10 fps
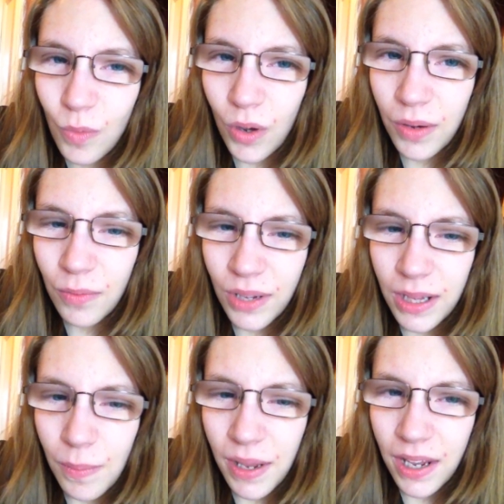wouldn't
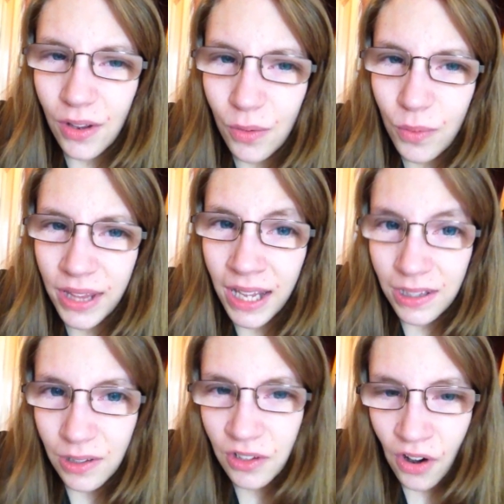really be good with
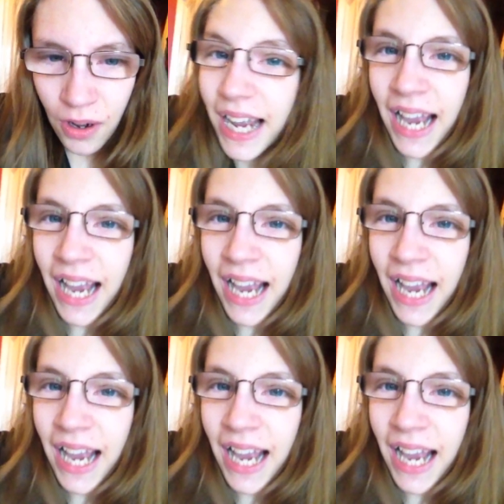that little dog.